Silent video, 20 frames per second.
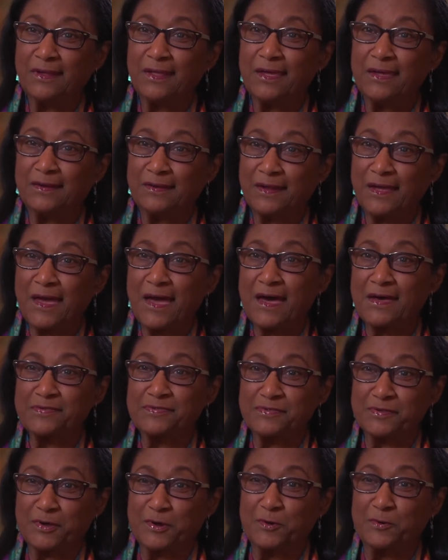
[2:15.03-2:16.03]
in
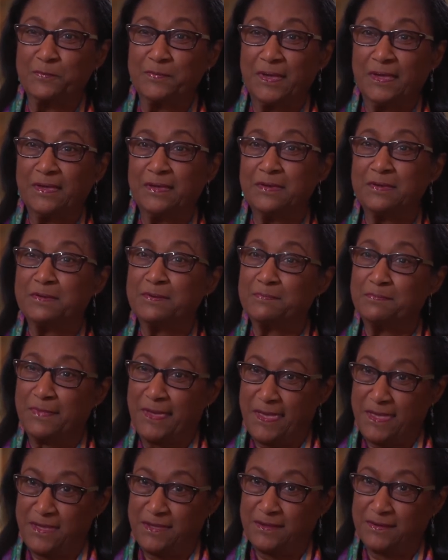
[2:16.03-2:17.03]
Casco Bay,
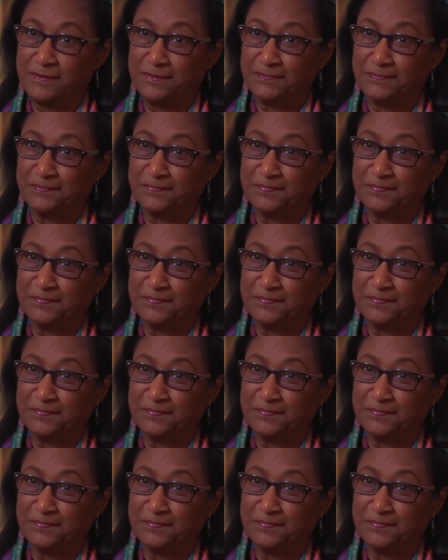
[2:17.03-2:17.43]
Maine.